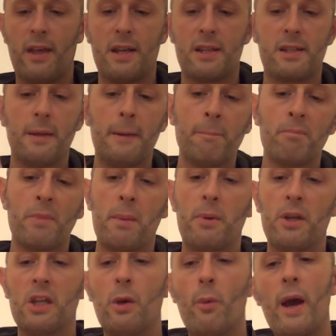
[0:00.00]
this.
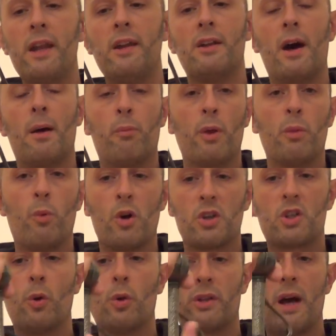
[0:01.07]
But you end up with
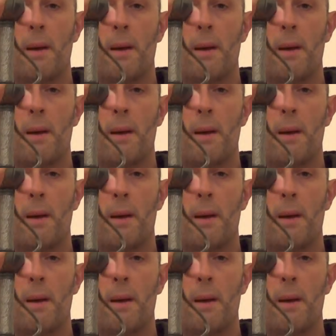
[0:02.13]
what's called